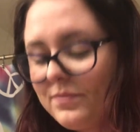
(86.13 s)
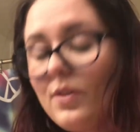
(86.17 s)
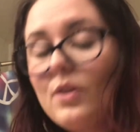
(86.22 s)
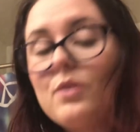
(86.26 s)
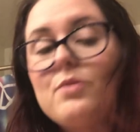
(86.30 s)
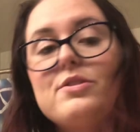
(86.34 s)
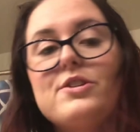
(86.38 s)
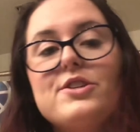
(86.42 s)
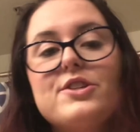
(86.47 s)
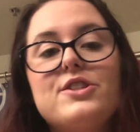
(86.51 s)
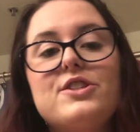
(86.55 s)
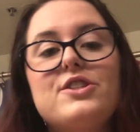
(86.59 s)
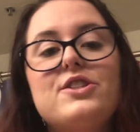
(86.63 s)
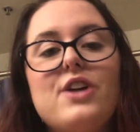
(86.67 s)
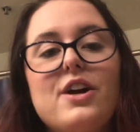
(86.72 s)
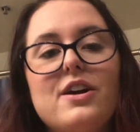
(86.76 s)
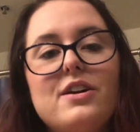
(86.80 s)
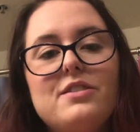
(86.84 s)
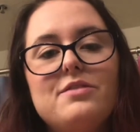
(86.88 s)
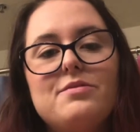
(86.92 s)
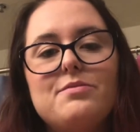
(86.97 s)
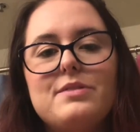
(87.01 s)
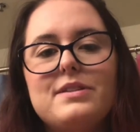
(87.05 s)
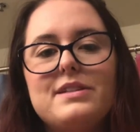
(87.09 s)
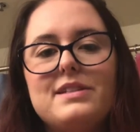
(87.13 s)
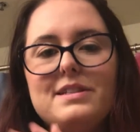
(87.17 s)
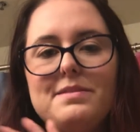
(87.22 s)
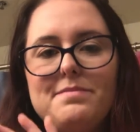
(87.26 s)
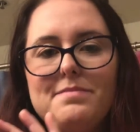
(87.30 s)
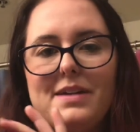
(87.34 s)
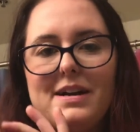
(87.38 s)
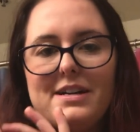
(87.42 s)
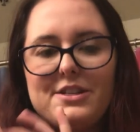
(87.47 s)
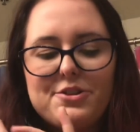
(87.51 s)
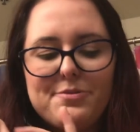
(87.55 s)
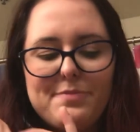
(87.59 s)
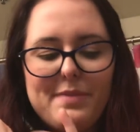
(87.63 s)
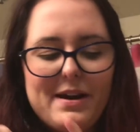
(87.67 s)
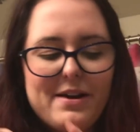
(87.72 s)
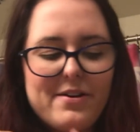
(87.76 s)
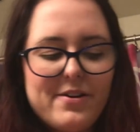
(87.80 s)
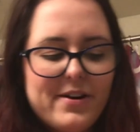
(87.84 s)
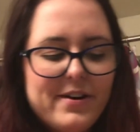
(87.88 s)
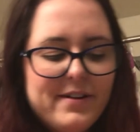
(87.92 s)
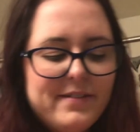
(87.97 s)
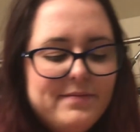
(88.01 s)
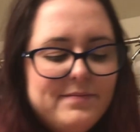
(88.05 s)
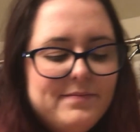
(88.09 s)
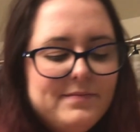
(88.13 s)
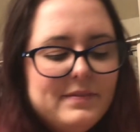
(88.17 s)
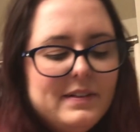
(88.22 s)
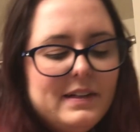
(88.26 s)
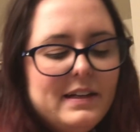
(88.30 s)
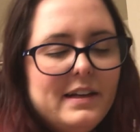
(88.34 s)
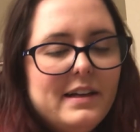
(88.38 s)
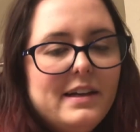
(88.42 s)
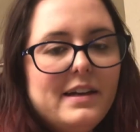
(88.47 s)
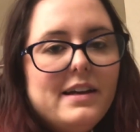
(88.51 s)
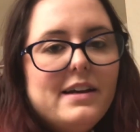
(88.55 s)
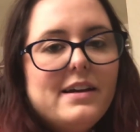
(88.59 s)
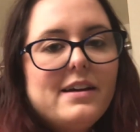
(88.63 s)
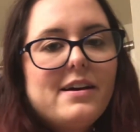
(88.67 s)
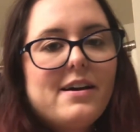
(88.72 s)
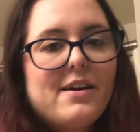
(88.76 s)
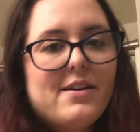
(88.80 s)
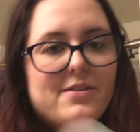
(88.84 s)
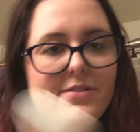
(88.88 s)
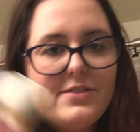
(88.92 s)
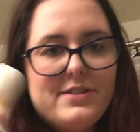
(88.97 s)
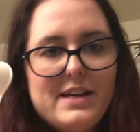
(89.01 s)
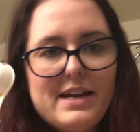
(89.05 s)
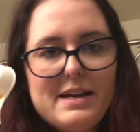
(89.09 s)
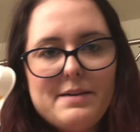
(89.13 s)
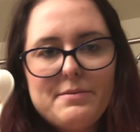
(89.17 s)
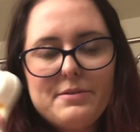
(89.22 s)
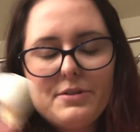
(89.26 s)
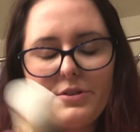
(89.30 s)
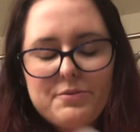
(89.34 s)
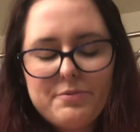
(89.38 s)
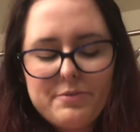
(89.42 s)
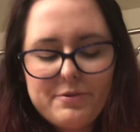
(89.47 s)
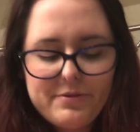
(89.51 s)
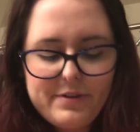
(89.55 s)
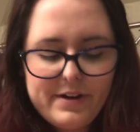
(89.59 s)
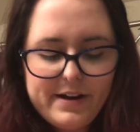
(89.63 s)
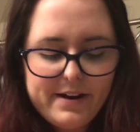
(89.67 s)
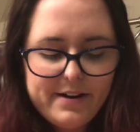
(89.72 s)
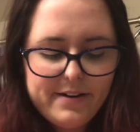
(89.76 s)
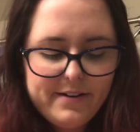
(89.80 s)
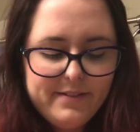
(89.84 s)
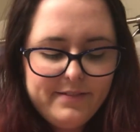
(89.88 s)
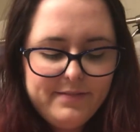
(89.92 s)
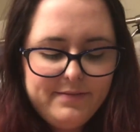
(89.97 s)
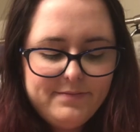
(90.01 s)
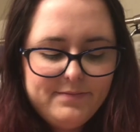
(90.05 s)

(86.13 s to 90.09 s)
we just start with some matcha powder. Got our tablespoon here.